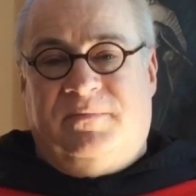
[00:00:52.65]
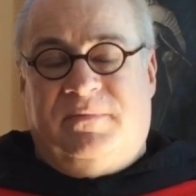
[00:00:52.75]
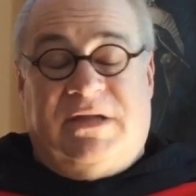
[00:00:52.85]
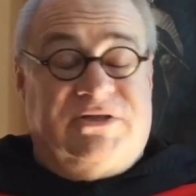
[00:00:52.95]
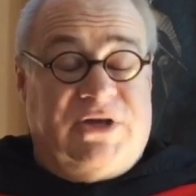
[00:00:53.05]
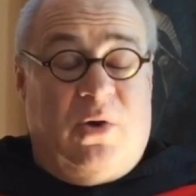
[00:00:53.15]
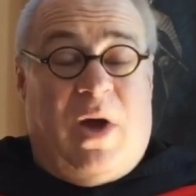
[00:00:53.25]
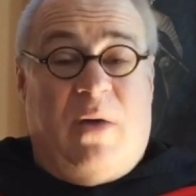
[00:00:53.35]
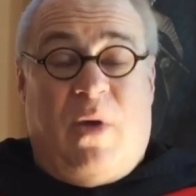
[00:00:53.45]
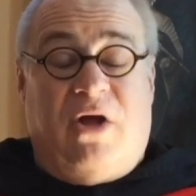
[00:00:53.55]
And so I
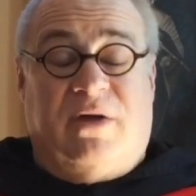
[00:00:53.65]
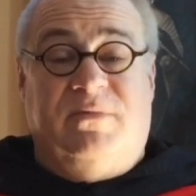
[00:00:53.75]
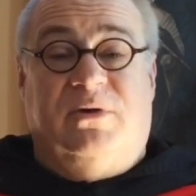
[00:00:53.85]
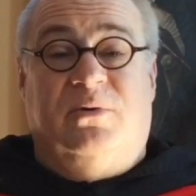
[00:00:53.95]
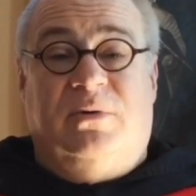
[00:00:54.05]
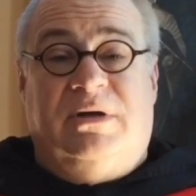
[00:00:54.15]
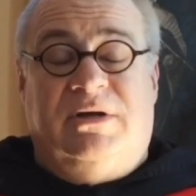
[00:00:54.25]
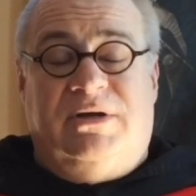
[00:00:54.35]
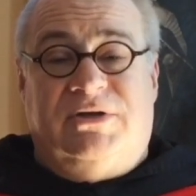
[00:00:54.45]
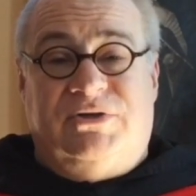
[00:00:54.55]
welcome you
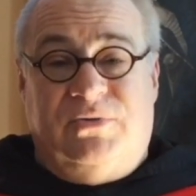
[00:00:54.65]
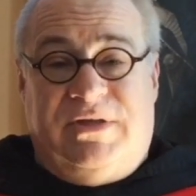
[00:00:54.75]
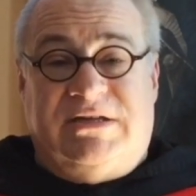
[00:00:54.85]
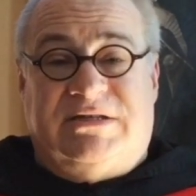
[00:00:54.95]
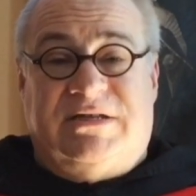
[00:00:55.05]
to this